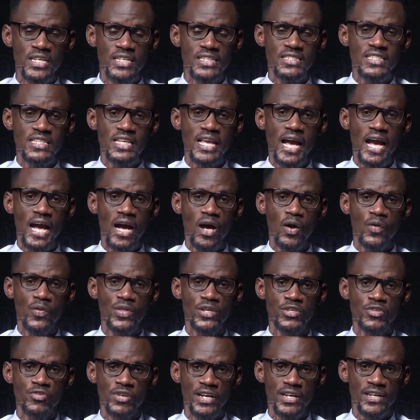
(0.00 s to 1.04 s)
see how the
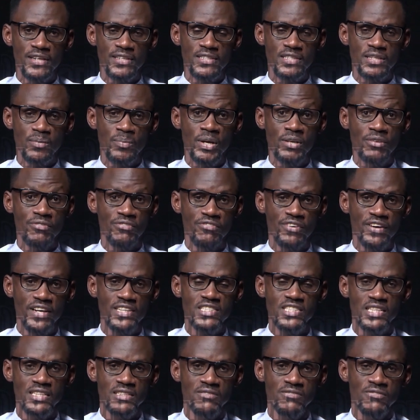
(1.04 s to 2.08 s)
drugs
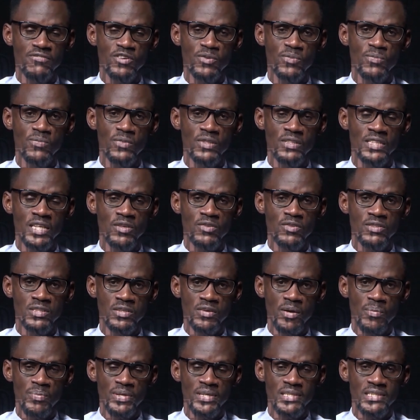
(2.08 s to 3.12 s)
manufactured from the
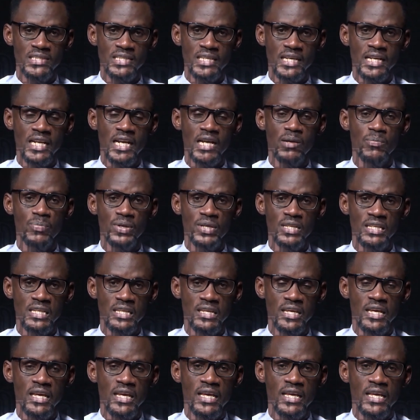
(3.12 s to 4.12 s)
Luzira-based company